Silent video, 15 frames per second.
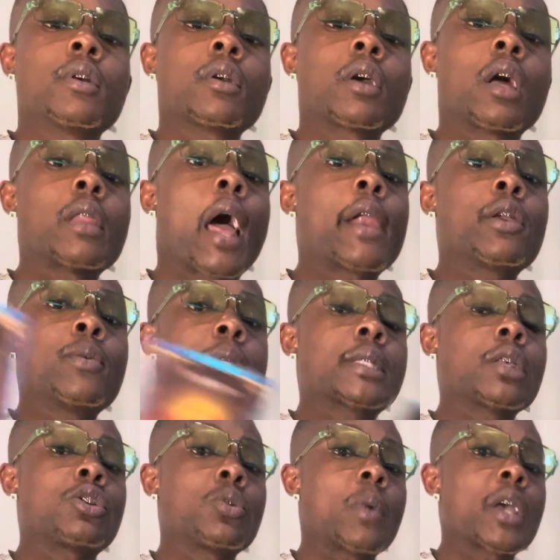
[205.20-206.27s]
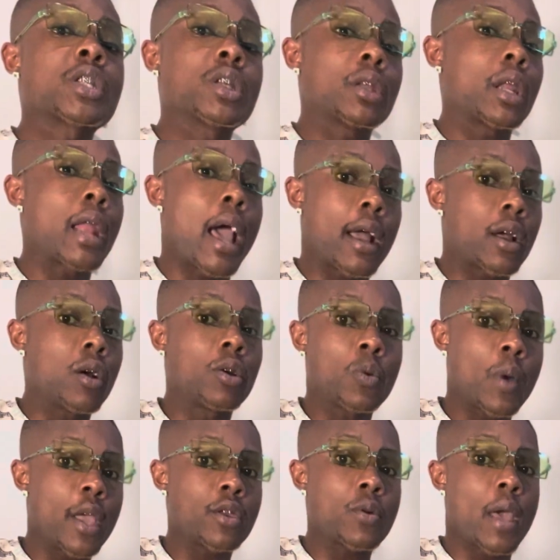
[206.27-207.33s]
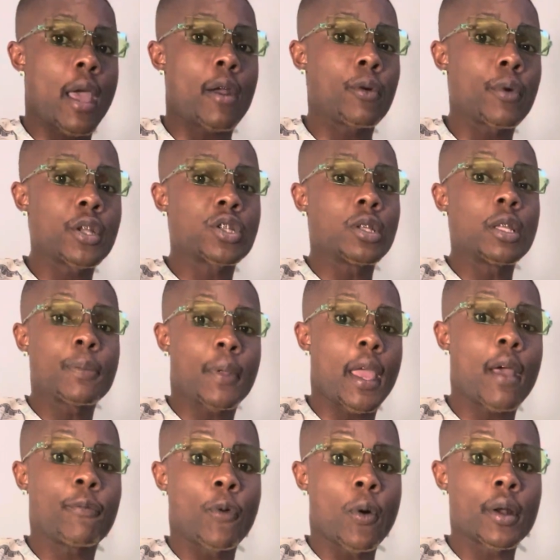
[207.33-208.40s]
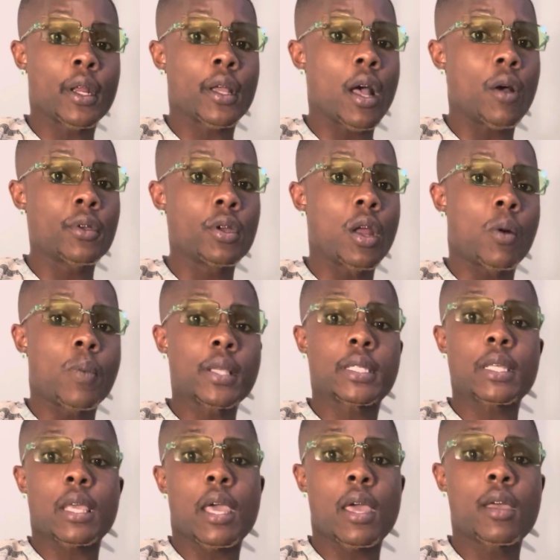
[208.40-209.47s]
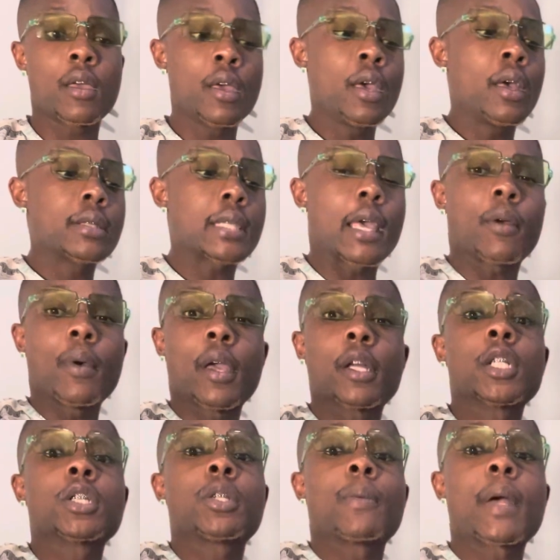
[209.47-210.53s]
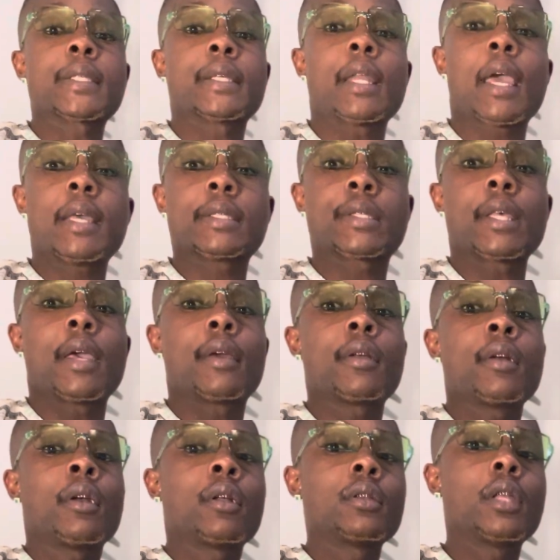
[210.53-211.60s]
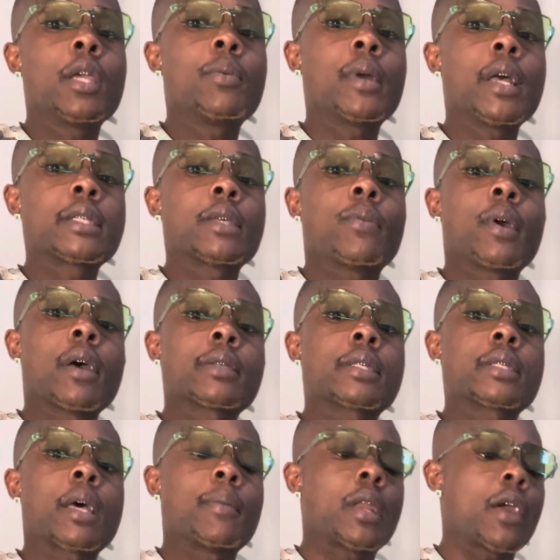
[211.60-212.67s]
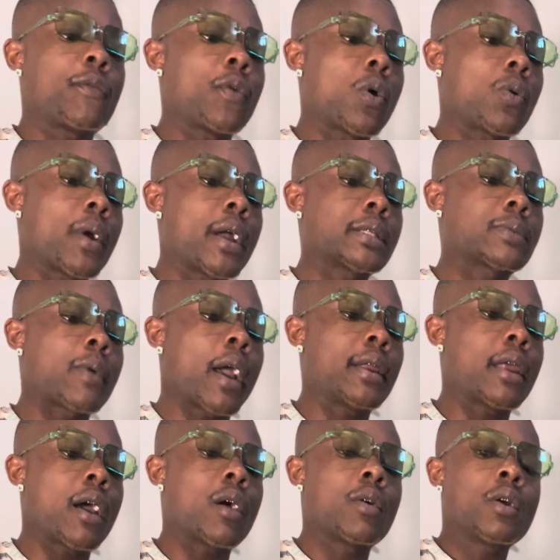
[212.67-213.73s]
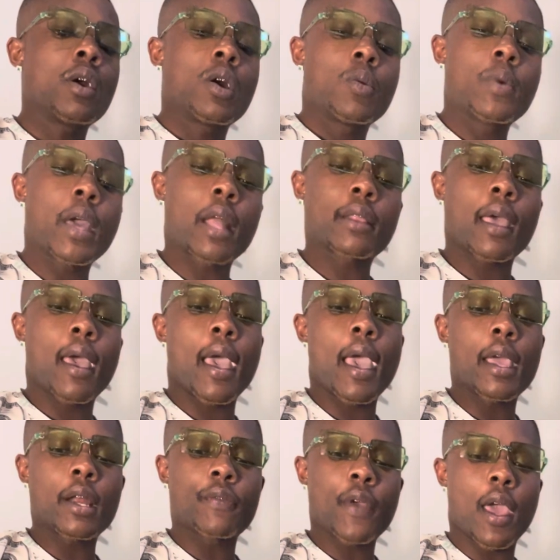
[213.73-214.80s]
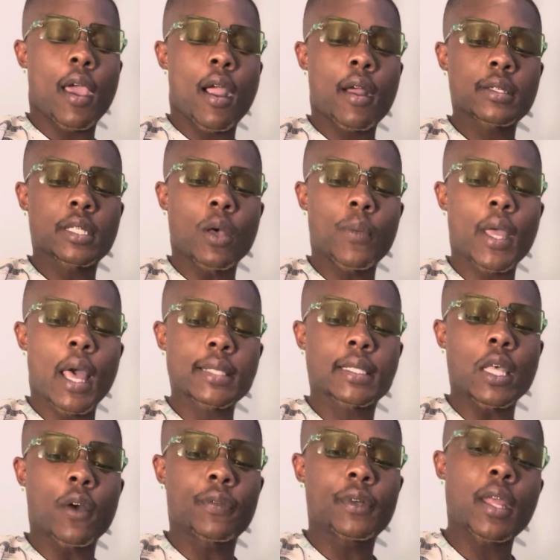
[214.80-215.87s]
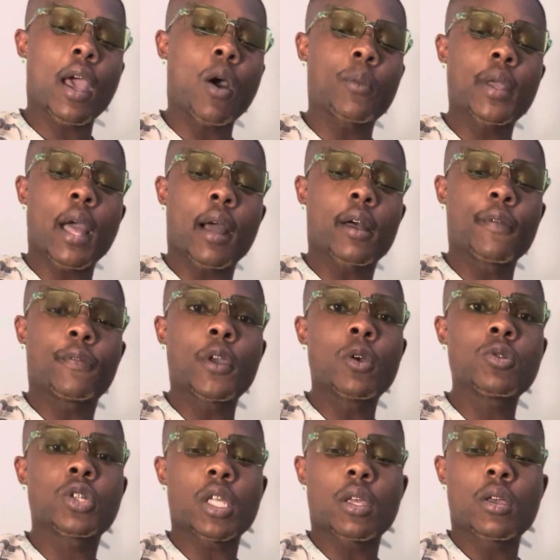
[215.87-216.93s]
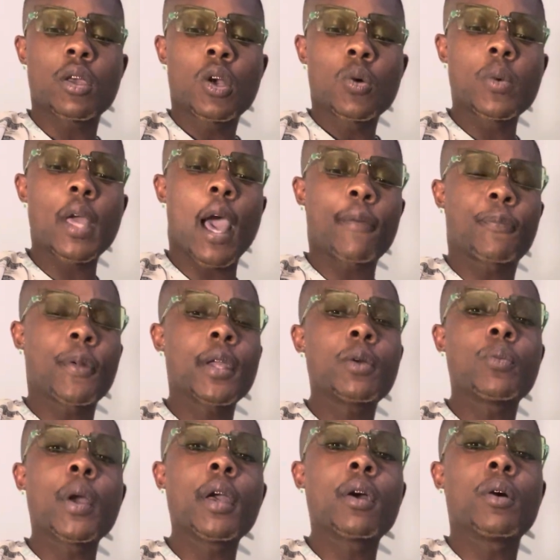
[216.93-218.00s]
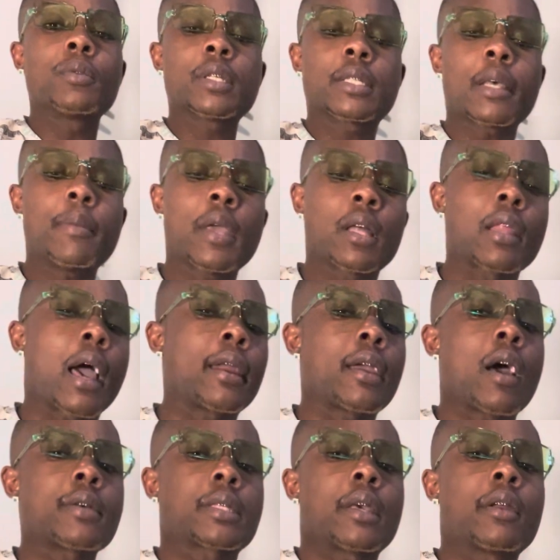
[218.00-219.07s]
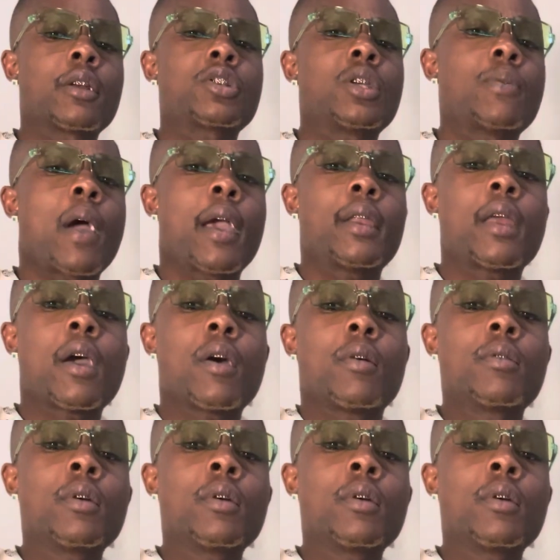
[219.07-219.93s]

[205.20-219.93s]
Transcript: a lot of you, a situation did not go the way you had originally planned for it to go. You know, once again, take what energy resonates and leave what doesn't. What else is coming in for Aquarius right now? We got the eight of air. So we got self-doubt. We got confusion. We got free will. This could be a lot of y'all's energy right now.